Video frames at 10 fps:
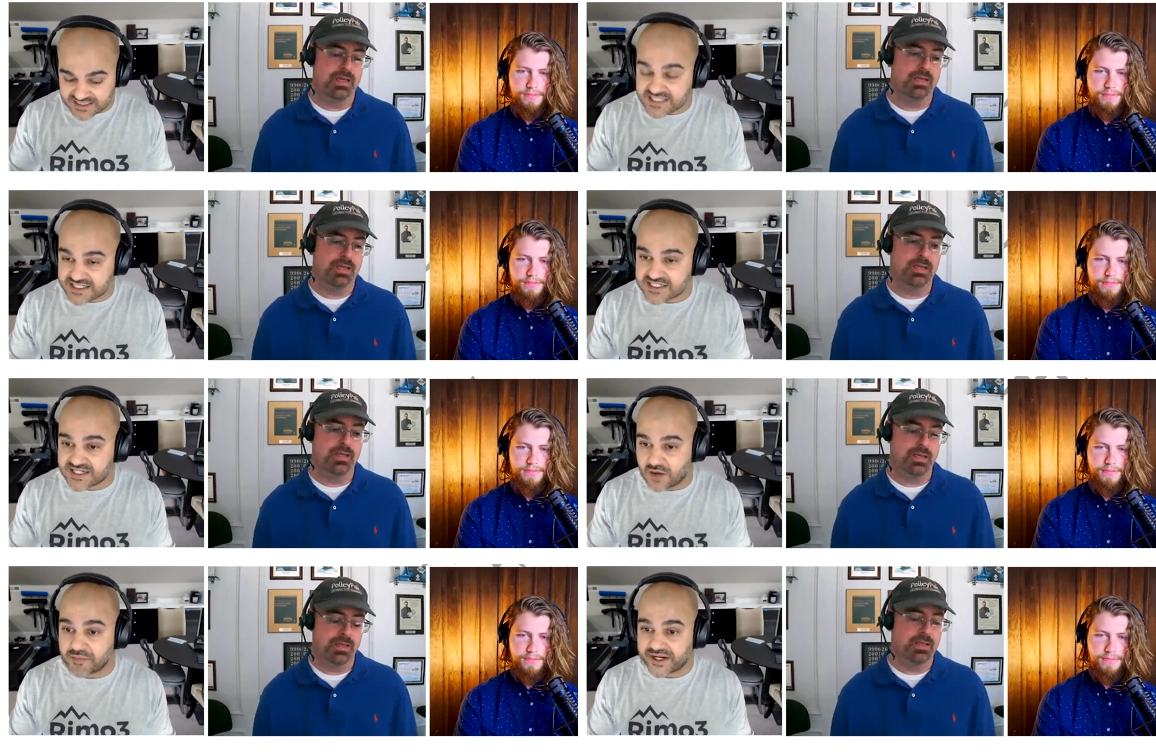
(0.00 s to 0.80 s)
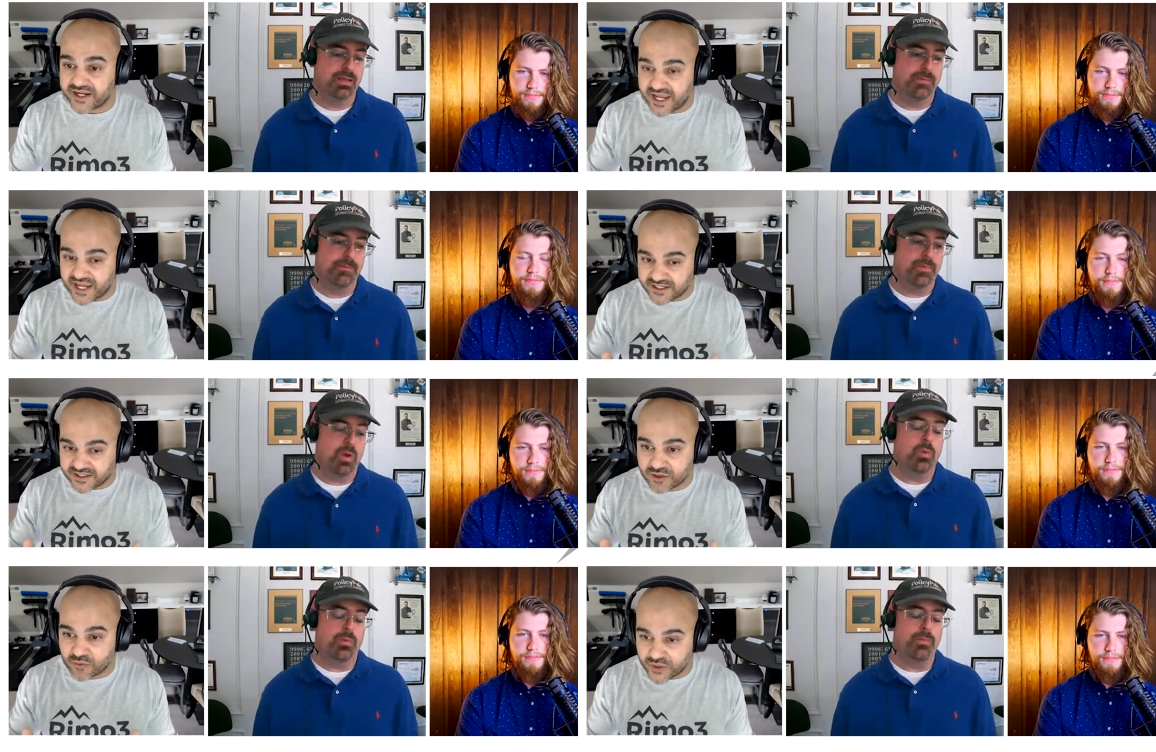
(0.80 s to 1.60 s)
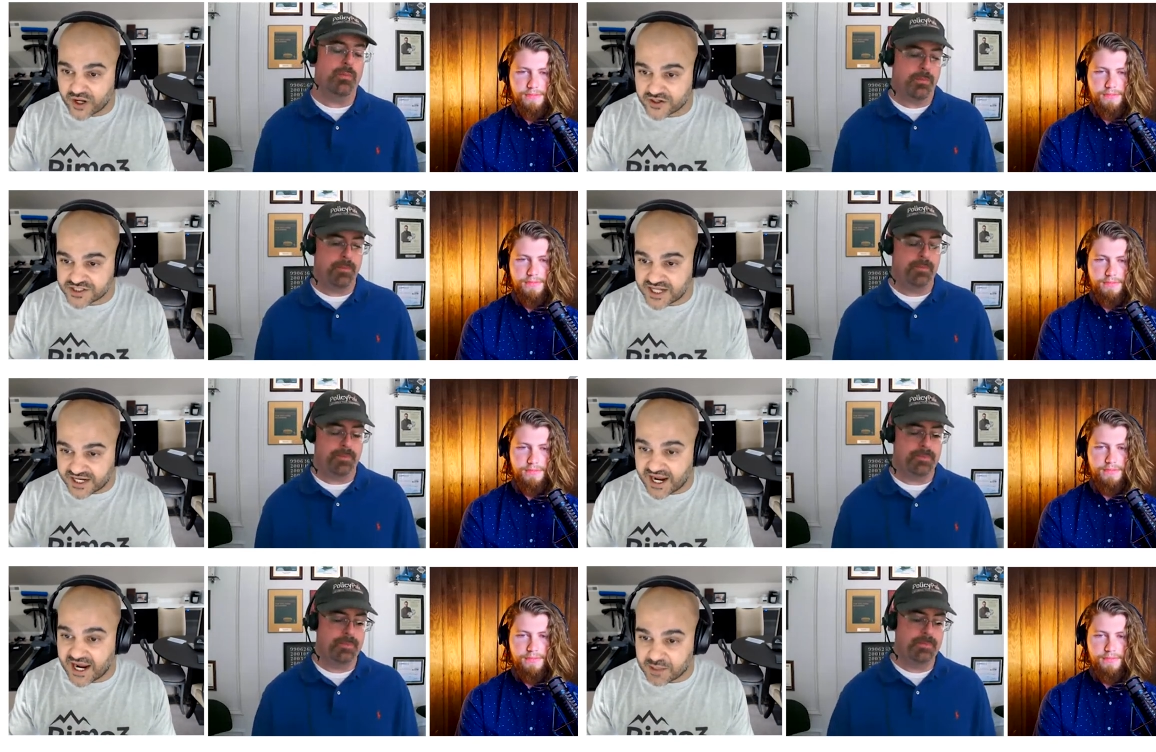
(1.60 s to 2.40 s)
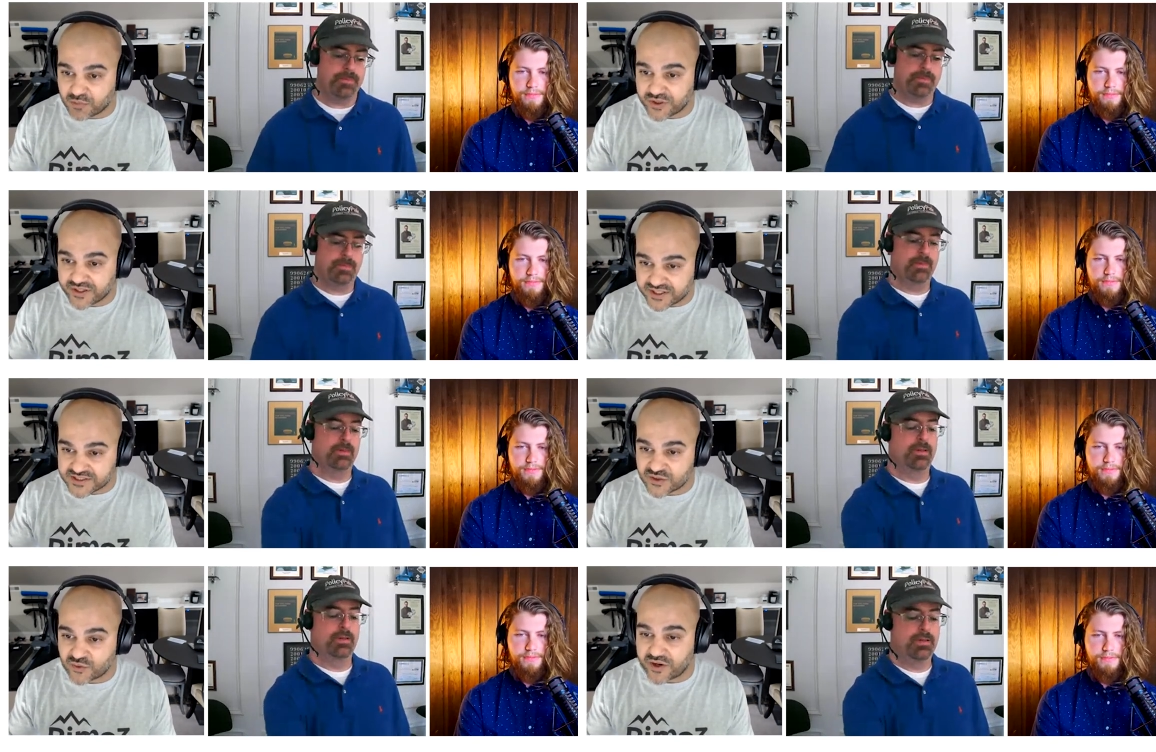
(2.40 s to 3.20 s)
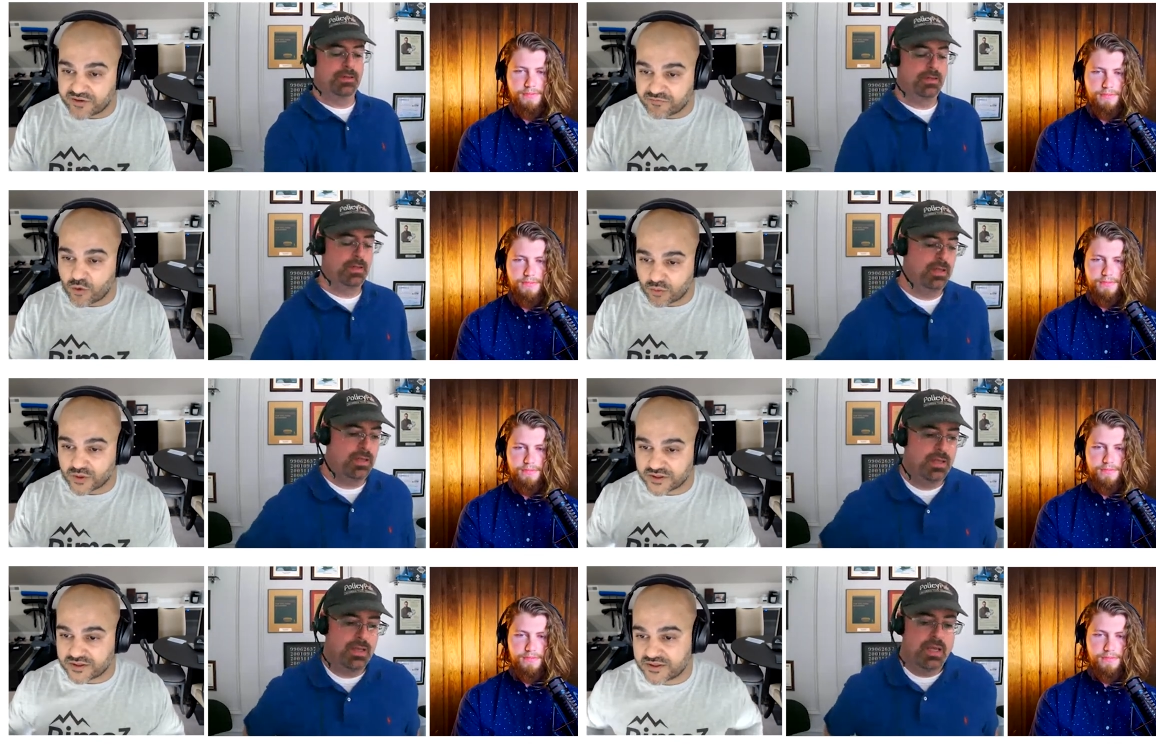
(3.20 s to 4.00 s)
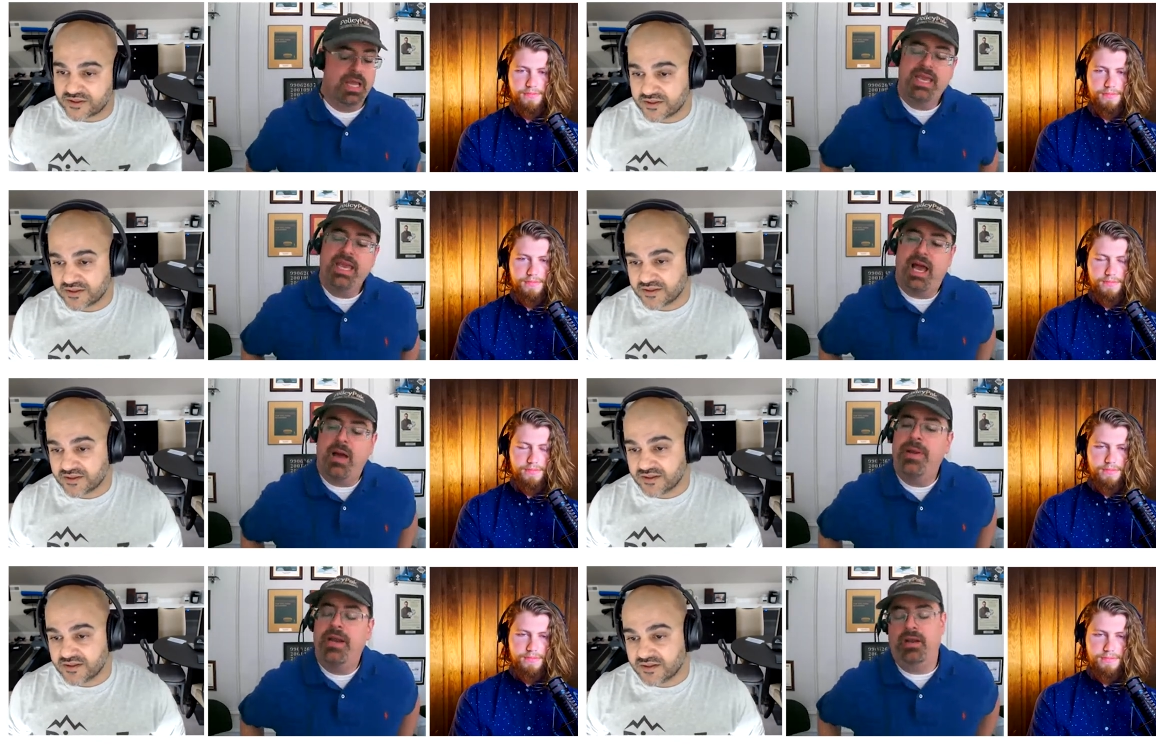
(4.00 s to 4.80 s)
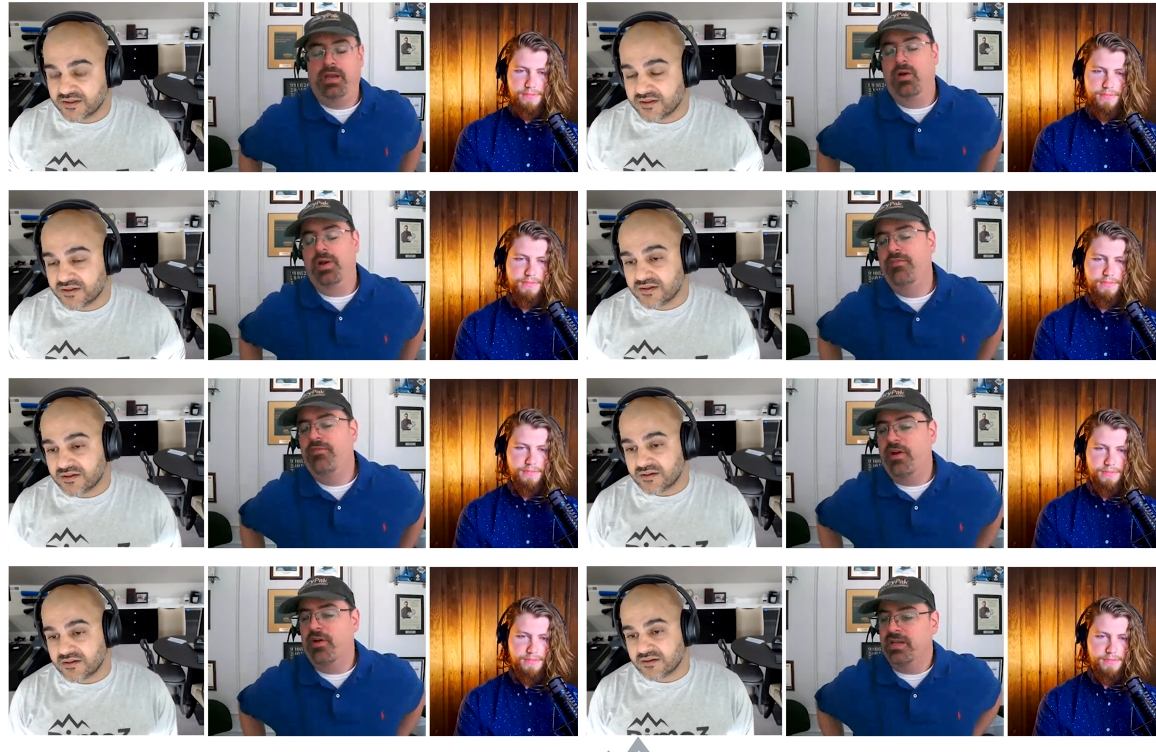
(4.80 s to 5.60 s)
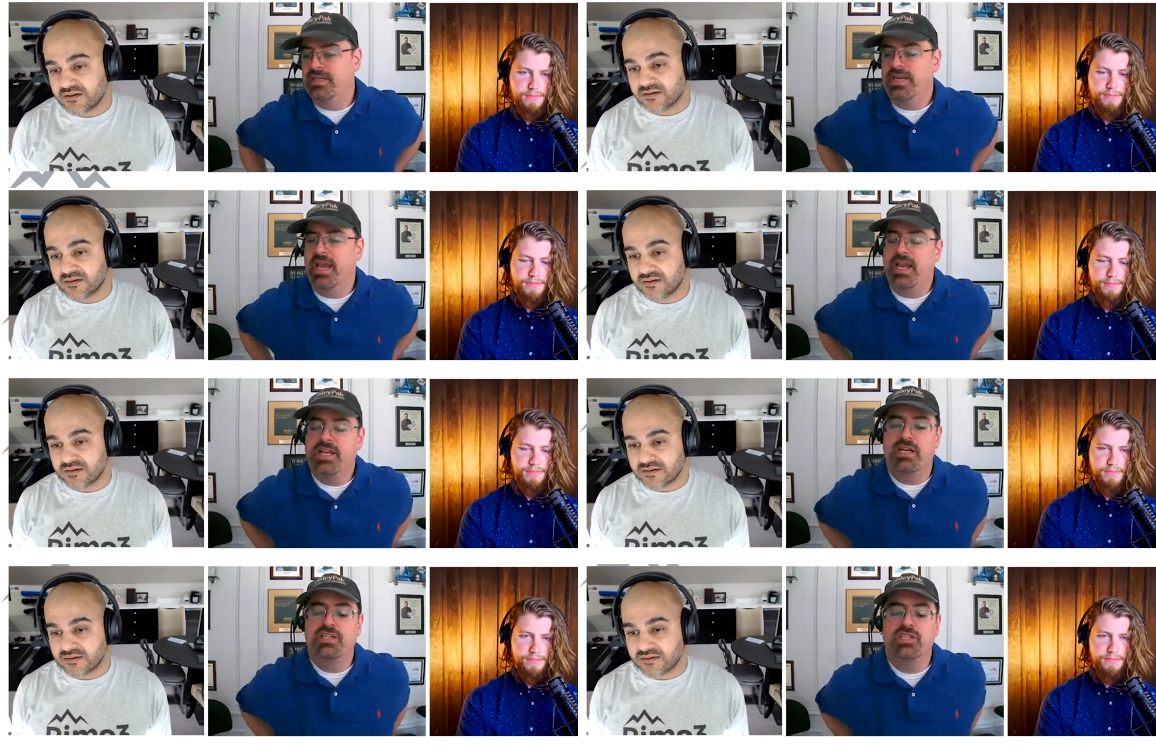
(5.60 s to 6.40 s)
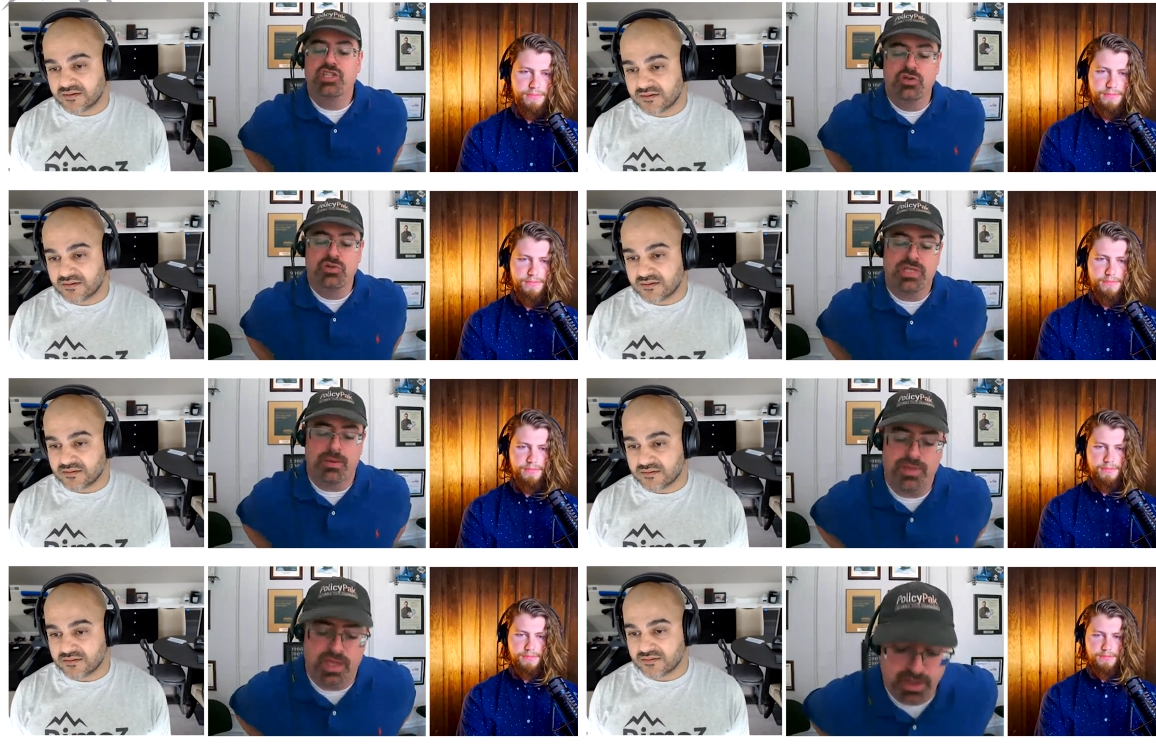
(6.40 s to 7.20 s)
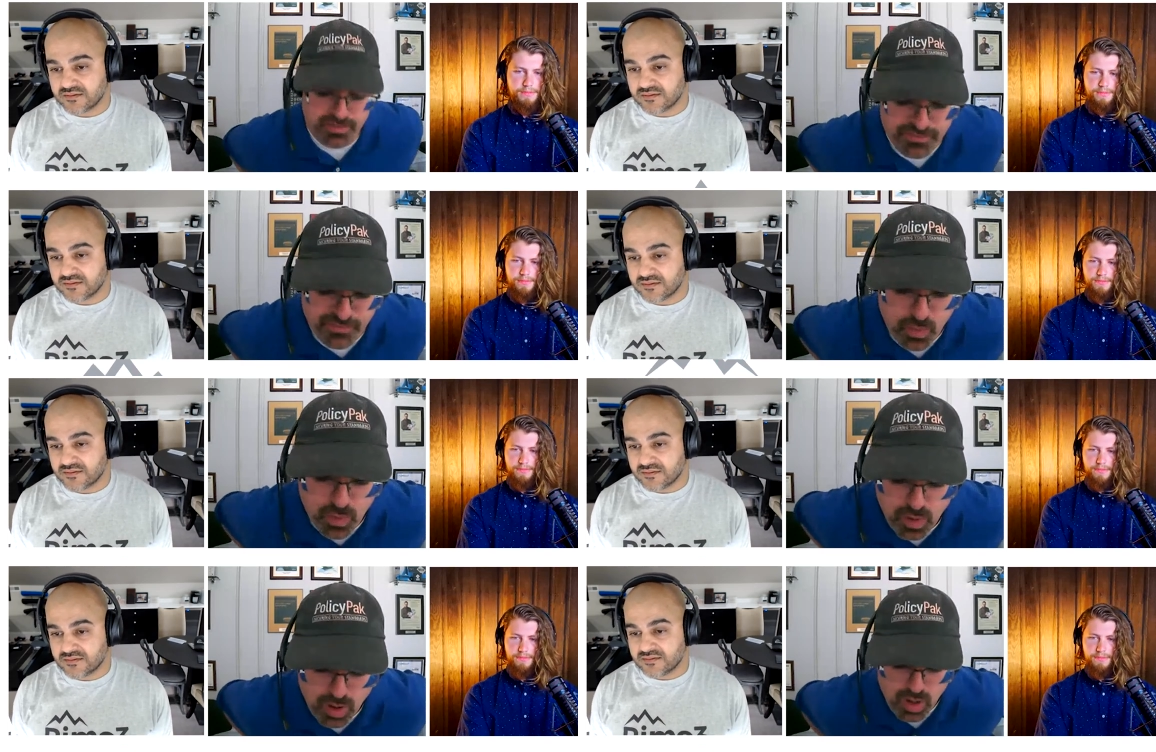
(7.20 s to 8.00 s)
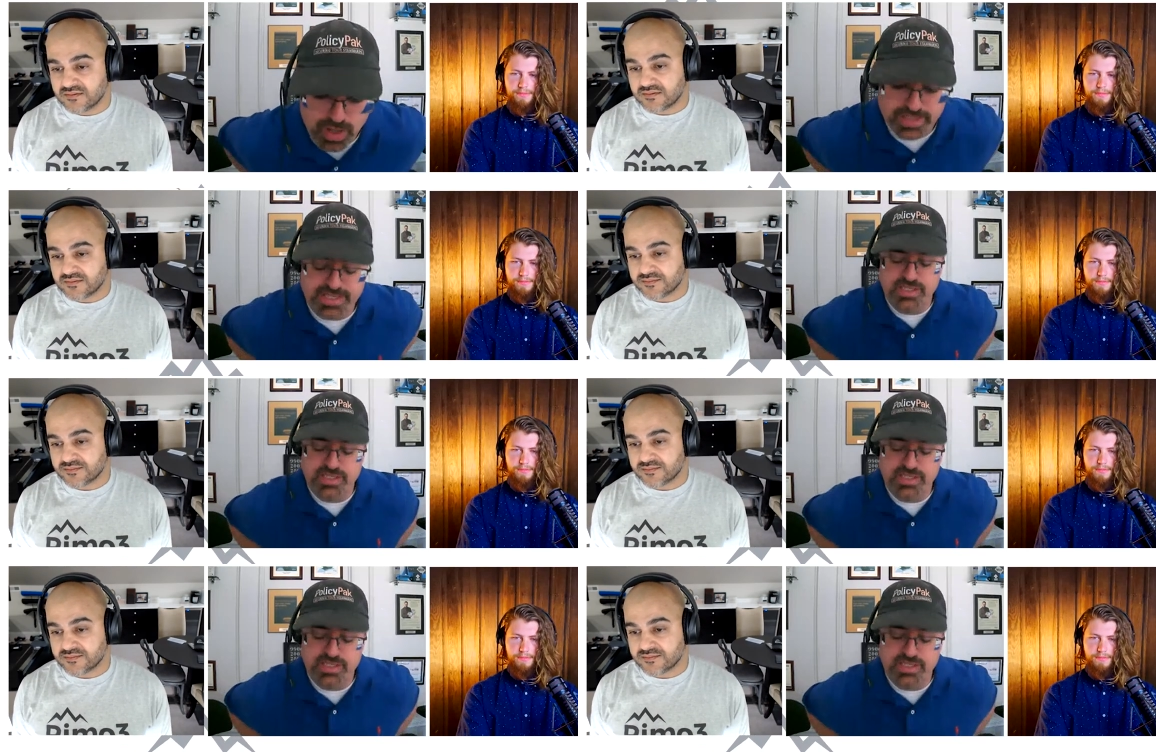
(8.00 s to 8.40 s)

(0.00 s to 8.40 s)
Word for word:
Speaker 1: this is coming, and we understand hybrid is the way forward.
Speaker 2: Yeah, but it, you know, in fairness, again, it does do something for it's a